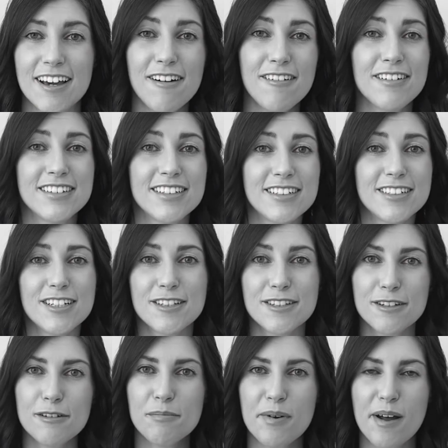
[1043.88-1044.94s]
oh, and there's this
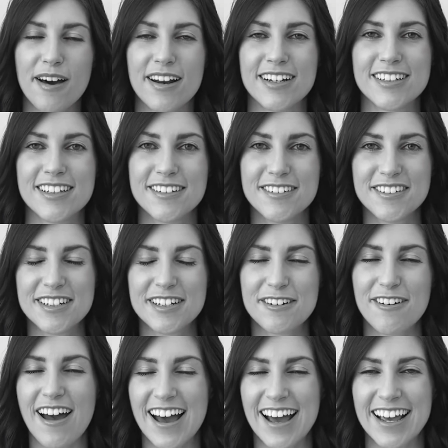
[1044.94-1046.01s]
new product that you should
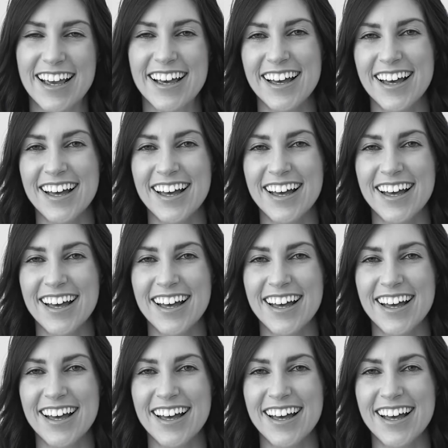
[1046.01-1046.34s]
try,